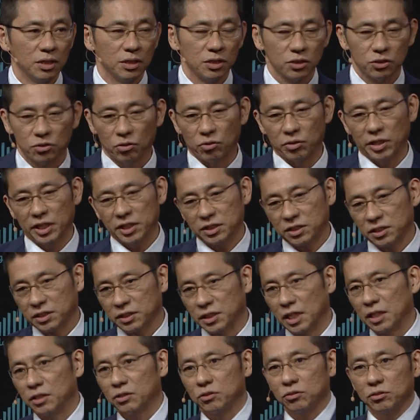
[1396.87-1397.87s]
So let's
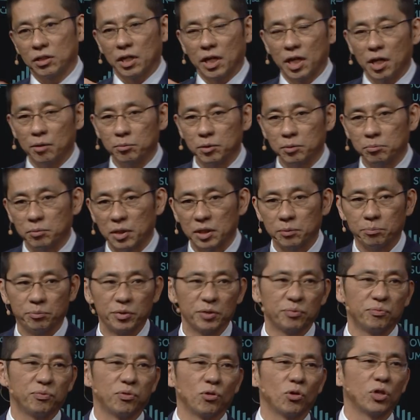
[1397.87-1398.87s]
send to the heaven, but
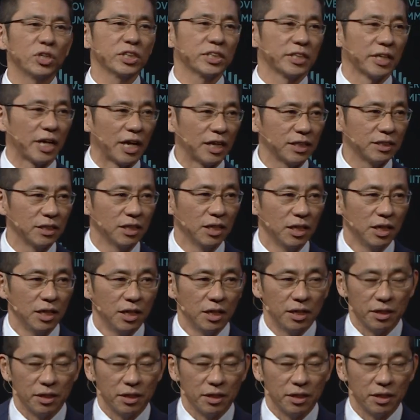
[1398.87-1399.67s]
before that,